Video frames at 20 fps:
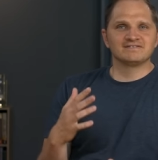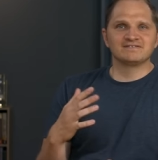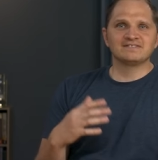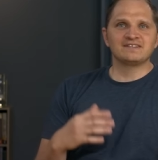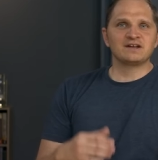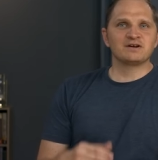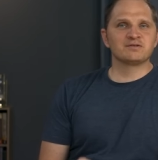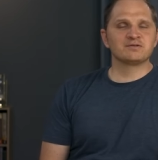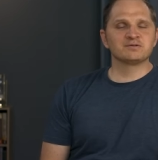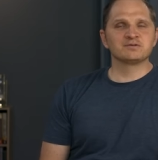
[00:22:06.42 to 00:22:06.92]
they
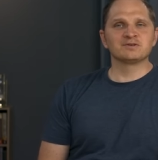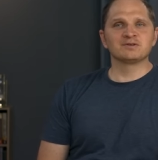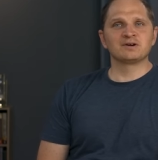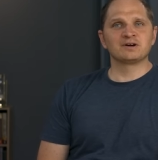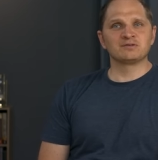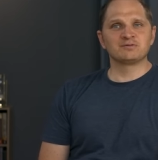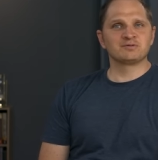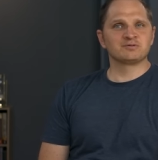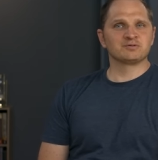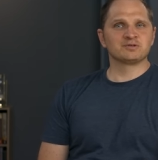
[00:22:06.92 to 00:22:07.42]
don't
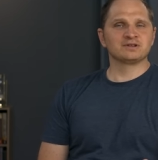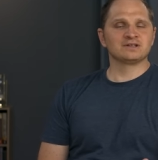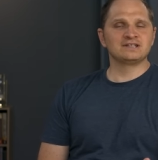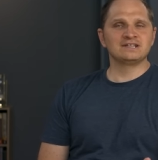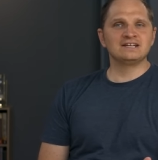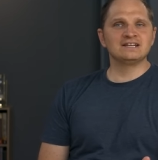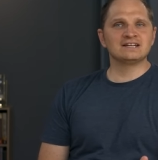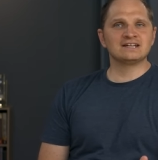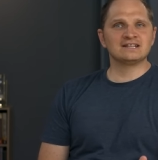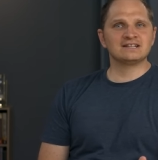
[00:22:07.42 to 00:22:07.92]
even really
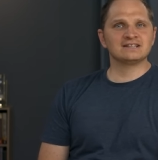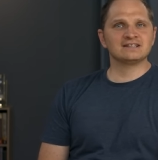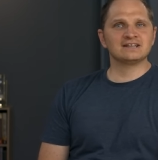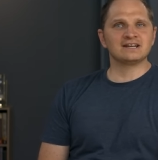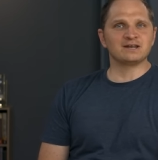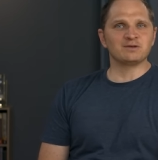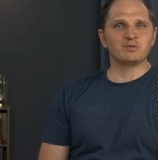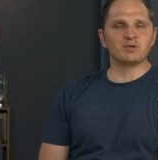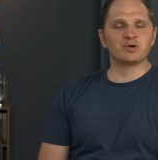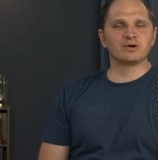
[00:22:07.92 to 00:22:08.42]
need it
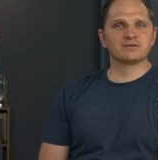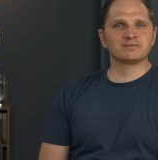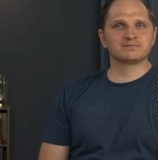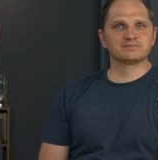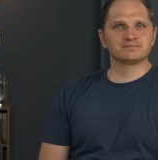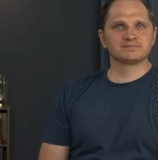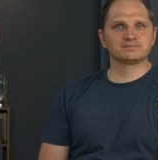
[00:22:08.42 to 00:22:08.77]
anymore.